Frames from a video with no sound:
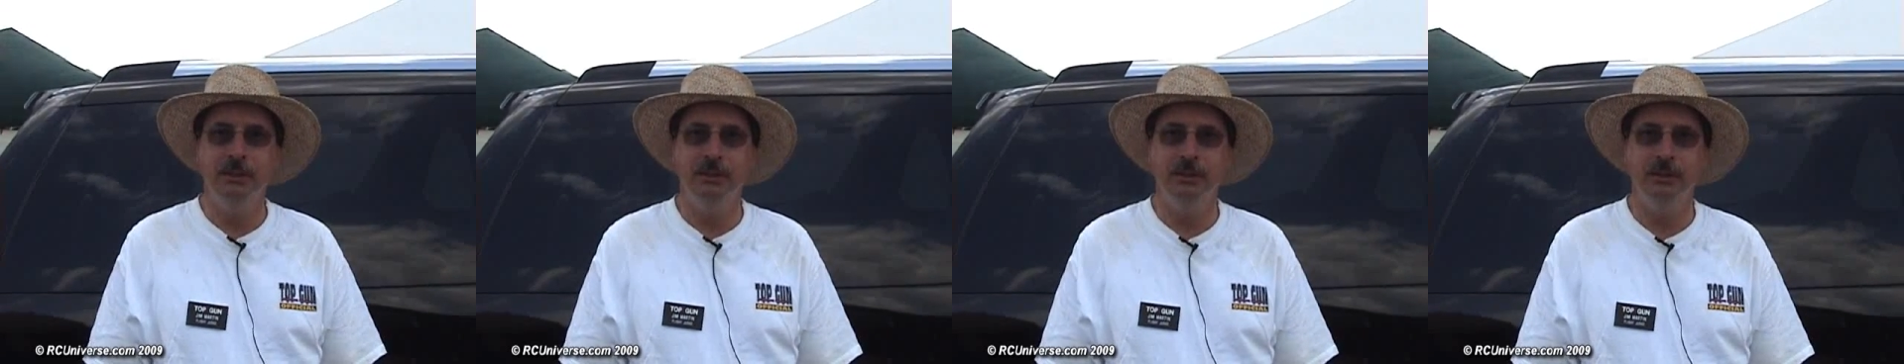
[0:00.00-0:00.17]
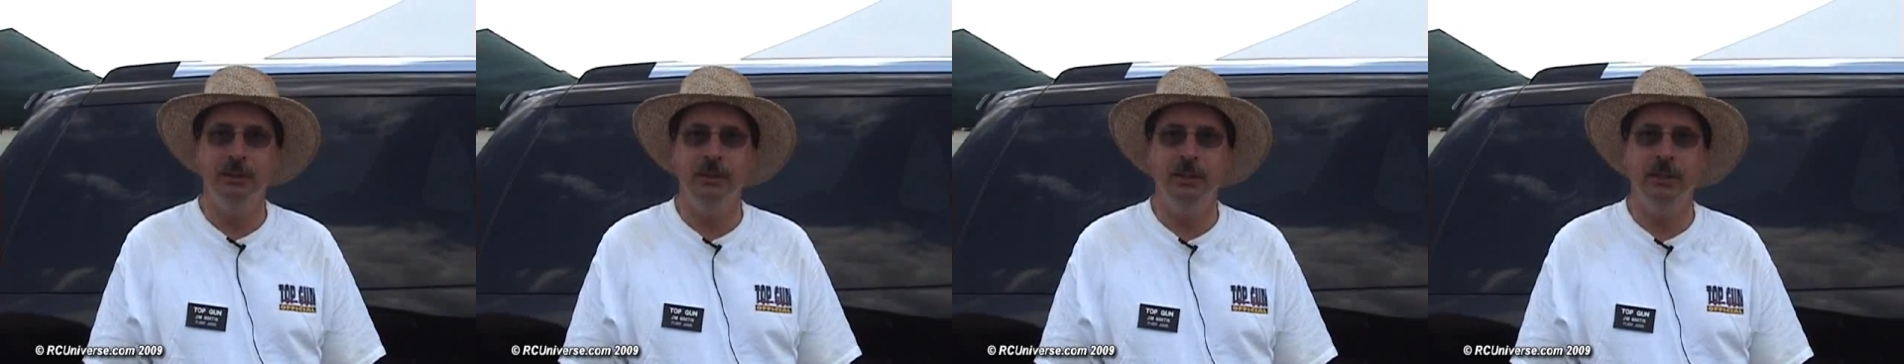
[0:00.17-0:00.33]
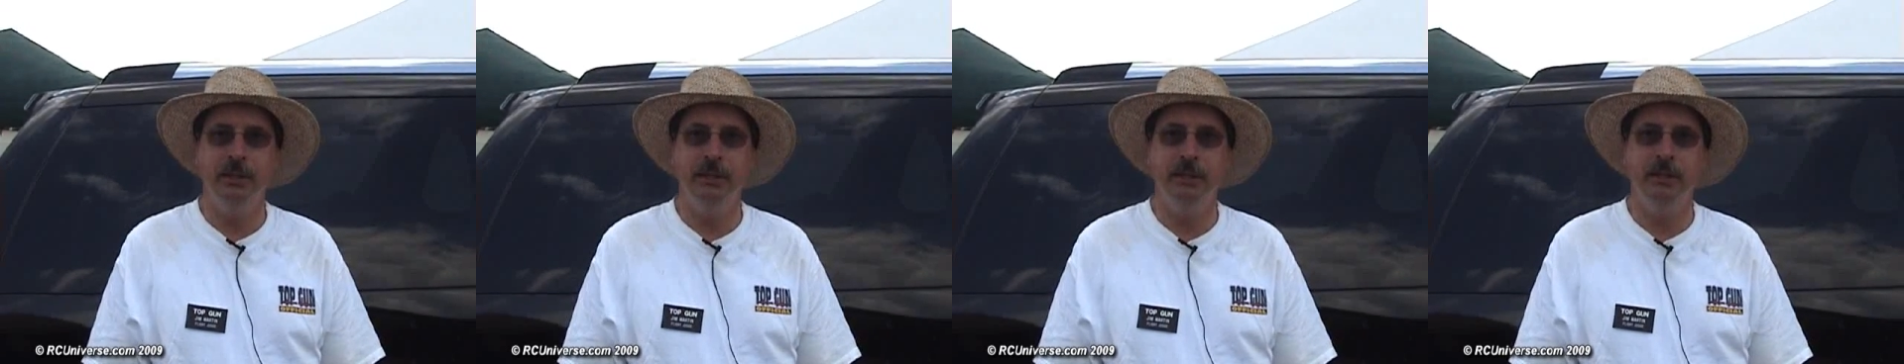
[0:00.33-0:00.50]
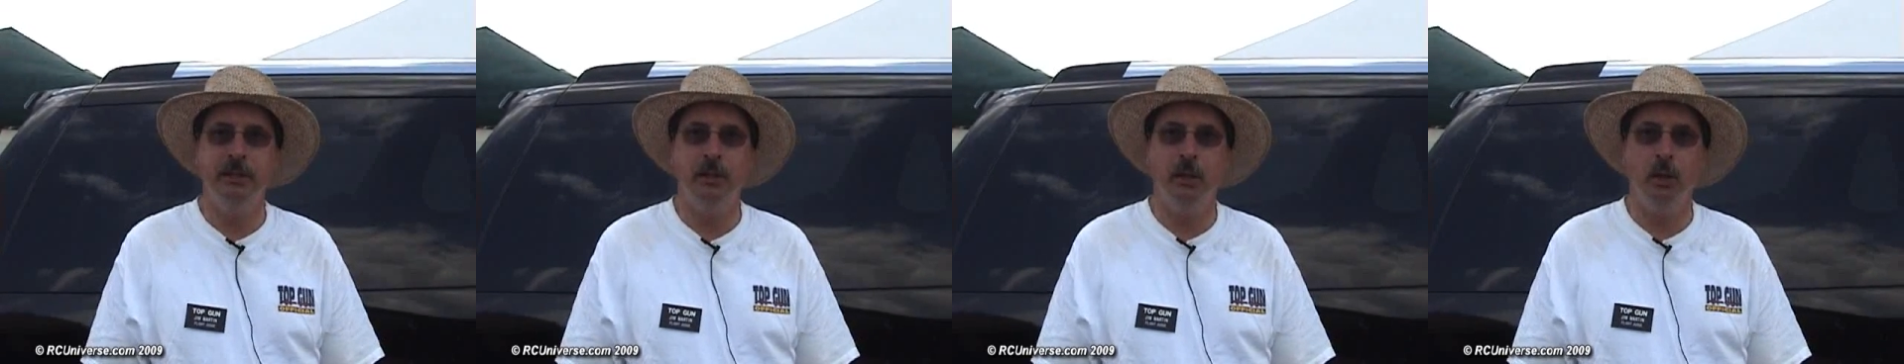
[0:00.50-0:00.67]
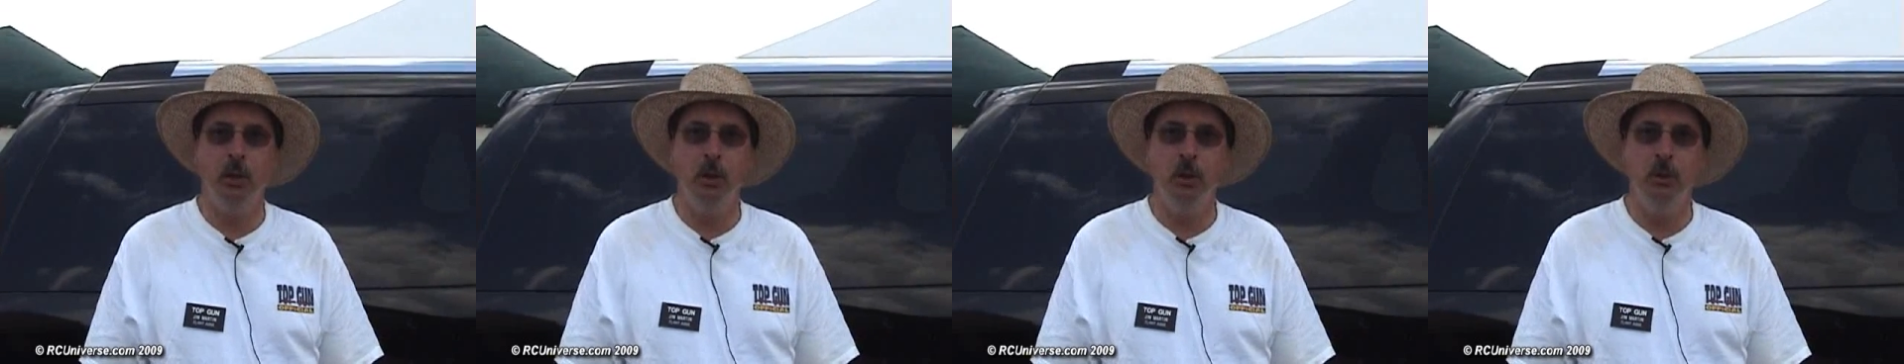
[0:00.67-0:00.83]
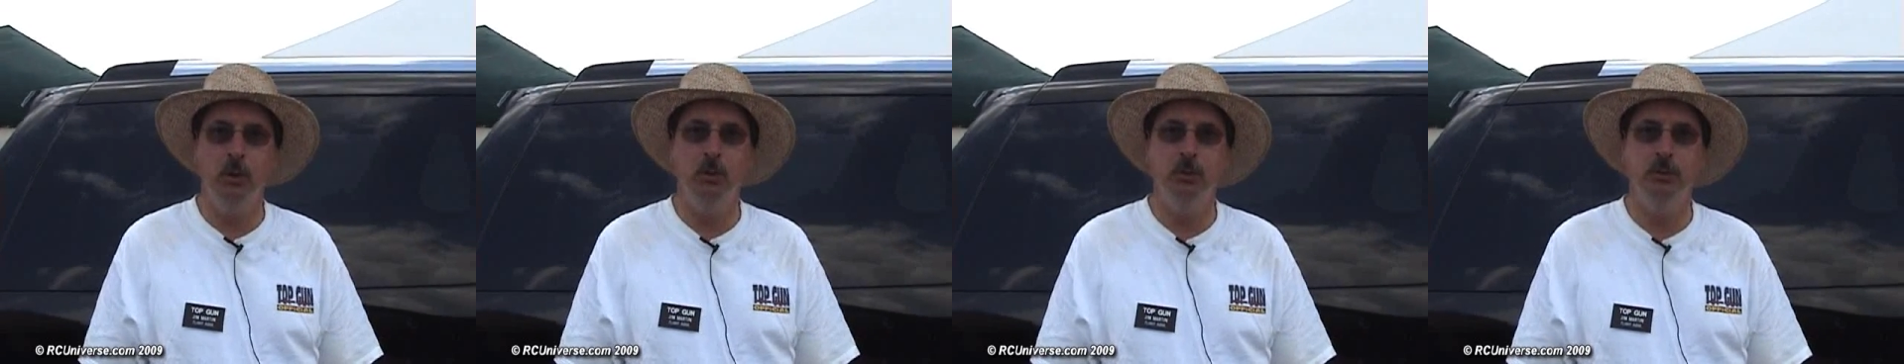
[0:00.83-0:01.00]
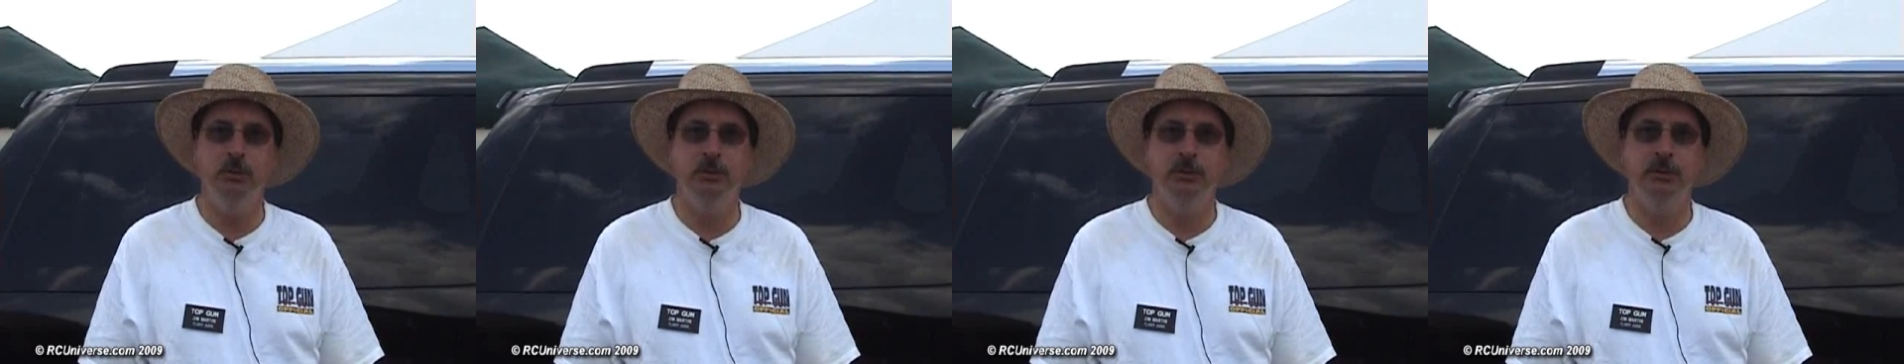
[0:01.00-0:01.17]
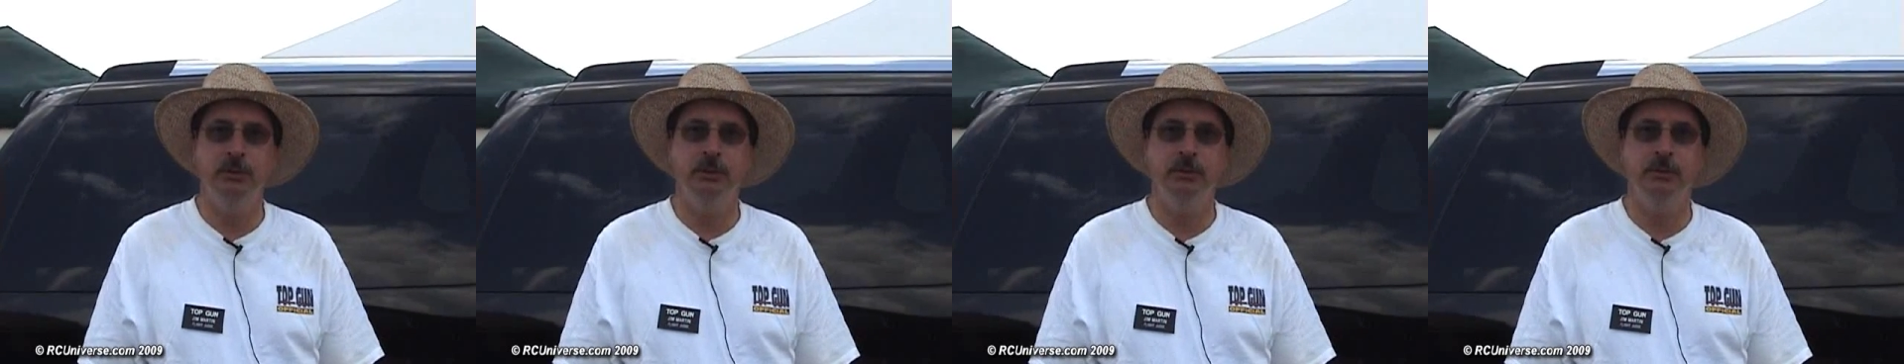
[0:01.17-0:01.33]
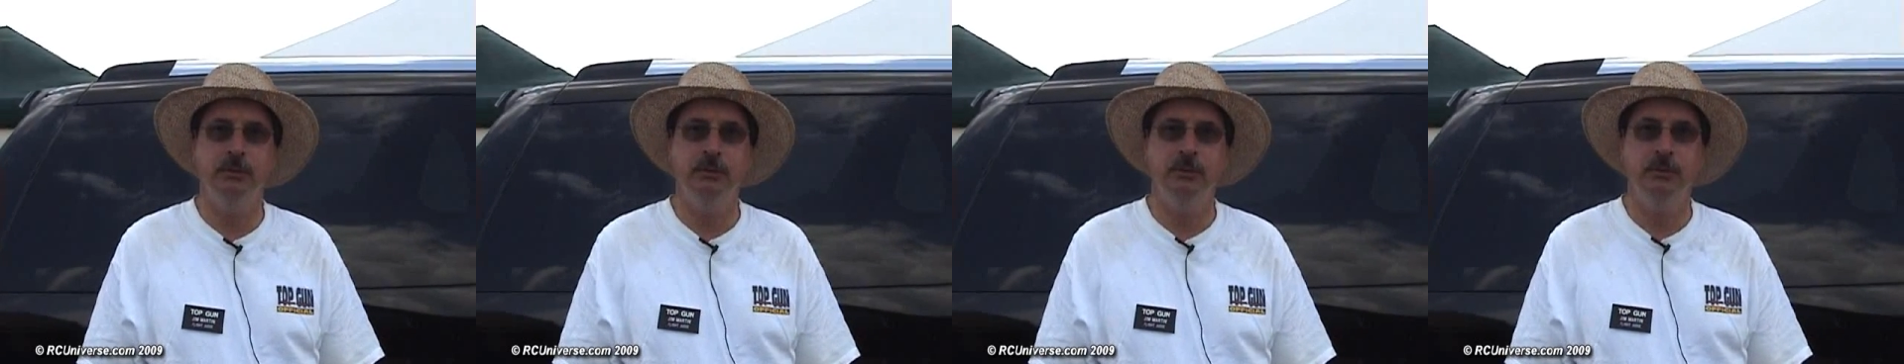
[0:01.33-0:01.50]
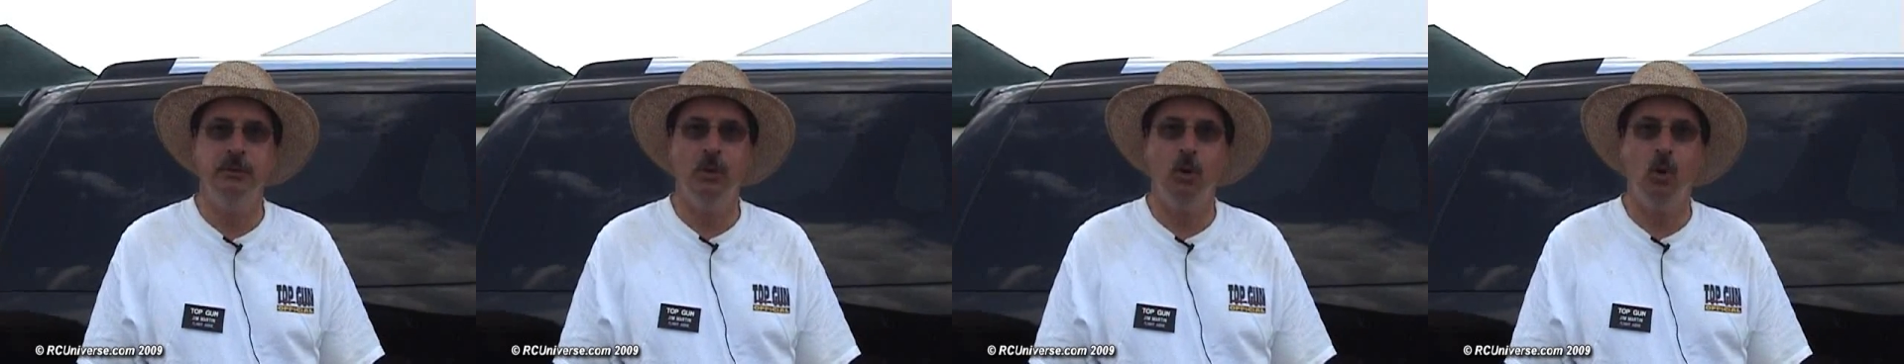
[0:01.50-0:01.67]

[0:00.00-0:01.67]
they close and